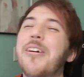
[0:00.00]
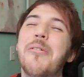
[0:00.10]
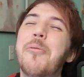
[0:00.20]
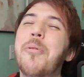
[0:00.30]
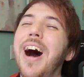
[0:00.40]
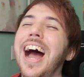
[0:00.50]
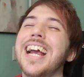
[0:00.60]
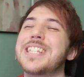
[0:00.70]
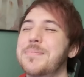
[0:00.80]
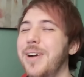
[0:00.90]

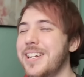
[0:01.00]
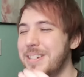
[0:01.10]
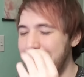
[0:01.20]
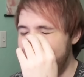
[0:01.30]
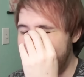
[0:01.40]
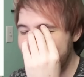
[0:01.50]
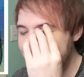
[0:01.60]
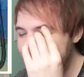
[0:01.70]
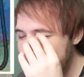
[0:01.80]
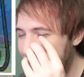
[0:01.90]
Why,
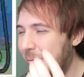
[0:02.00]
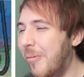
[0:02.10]
SpongeBob?